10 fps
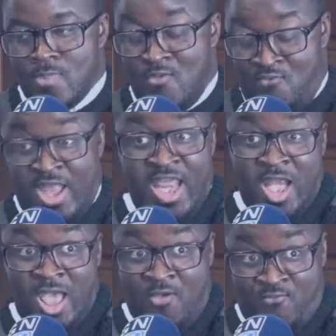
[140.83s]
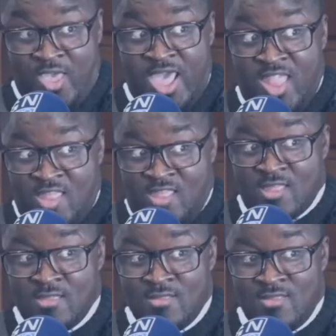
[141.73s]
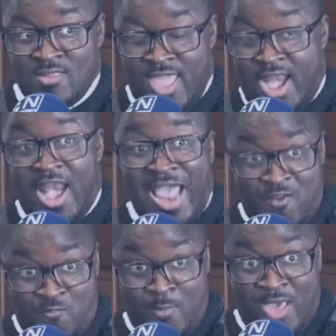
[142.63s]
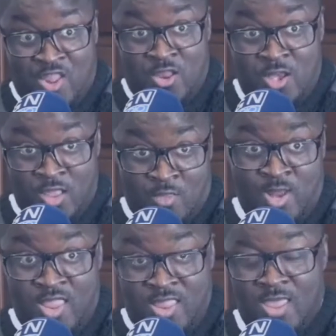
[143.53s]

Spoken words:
Funny enough, it's in line with my passion, disability.